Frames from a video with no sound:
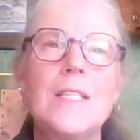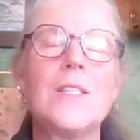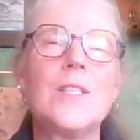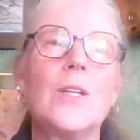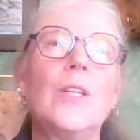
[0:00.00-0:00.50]

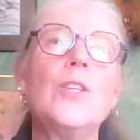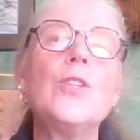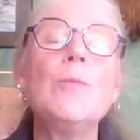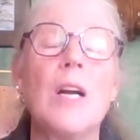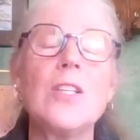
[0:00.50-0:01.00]
necessarily
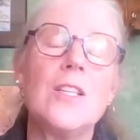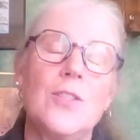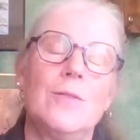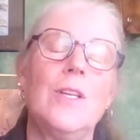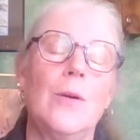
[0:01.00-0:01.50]
too much. I
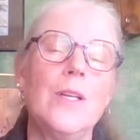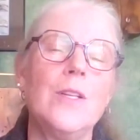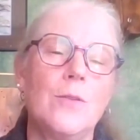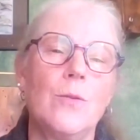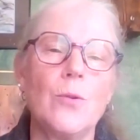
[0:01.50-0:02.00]
you know
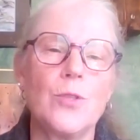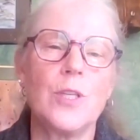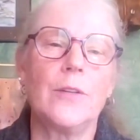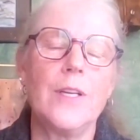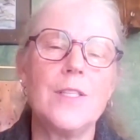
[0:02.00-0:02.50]
in gross
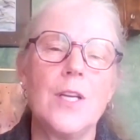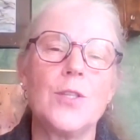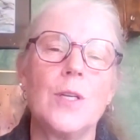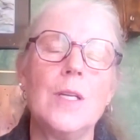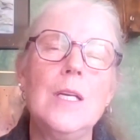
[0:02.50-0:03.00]

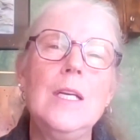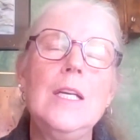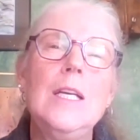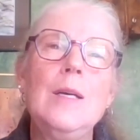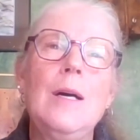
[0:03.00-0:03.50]
generalization.
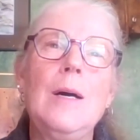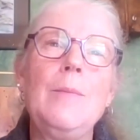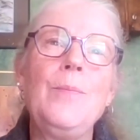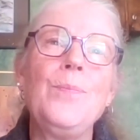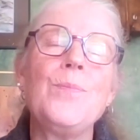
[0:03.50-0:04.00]

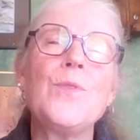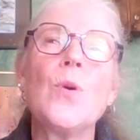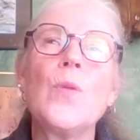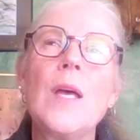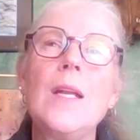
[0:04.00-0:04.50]
Um,
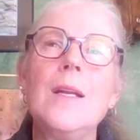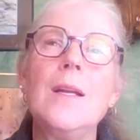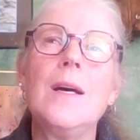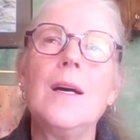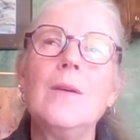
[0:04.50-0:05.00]
so
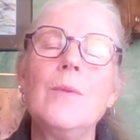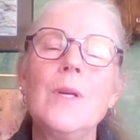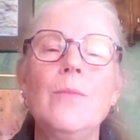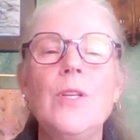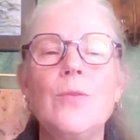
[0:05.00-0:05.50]
then
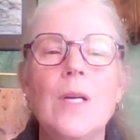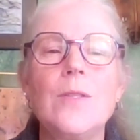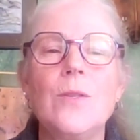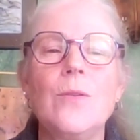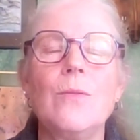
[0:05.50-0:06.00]
we we
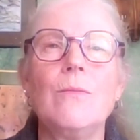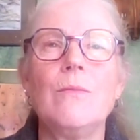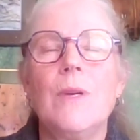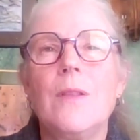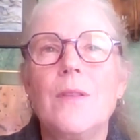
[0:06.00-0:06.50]
tried to do
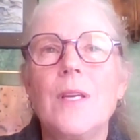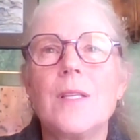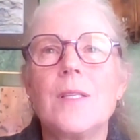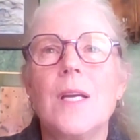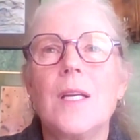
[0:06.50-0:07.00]
uh,
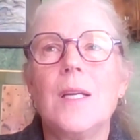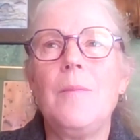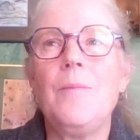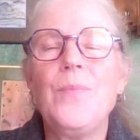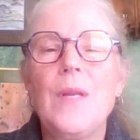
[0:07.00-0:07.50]
things like
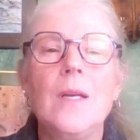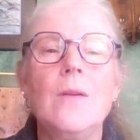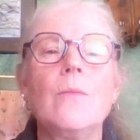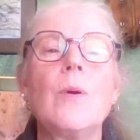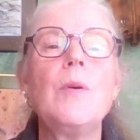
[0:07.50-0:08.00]
um,
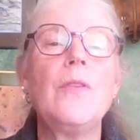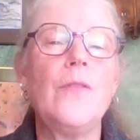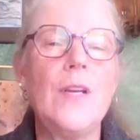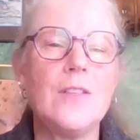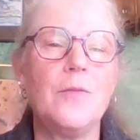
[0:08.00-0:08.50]
it, remove
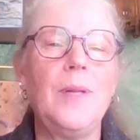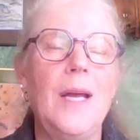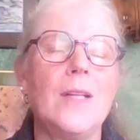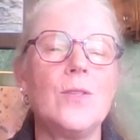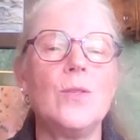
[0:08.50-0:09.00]
invasive
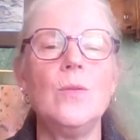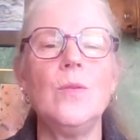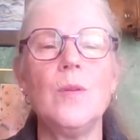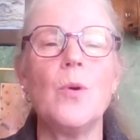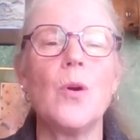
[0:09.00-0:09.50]
plants,
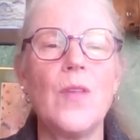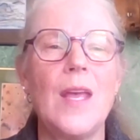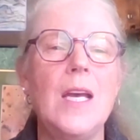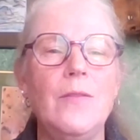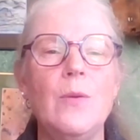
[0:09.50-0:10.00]
do the more of the
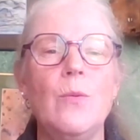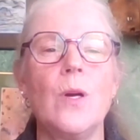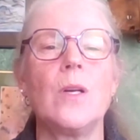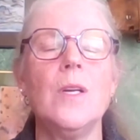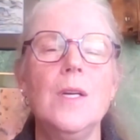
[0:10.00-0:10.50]
heavy
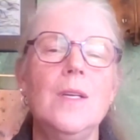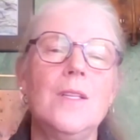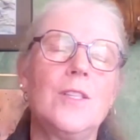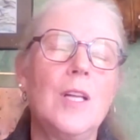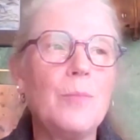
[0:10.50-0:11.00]
work,
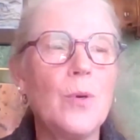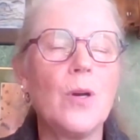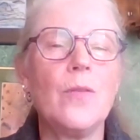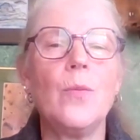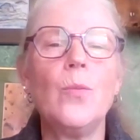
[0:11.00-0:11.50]
schlep
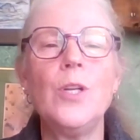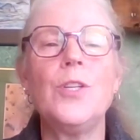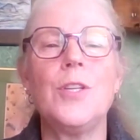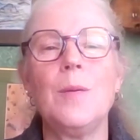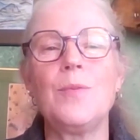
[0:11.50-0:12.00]
more of the wood
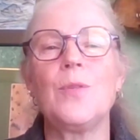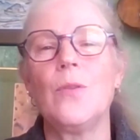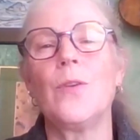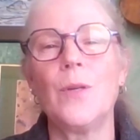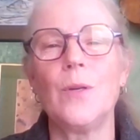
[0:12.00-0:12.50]
chips
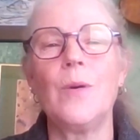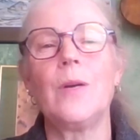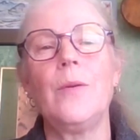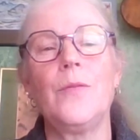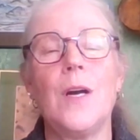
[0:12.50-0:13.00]
over to
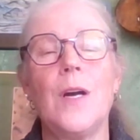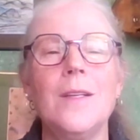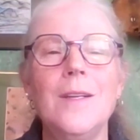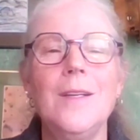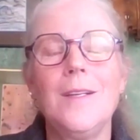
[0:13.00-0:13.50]
where we've got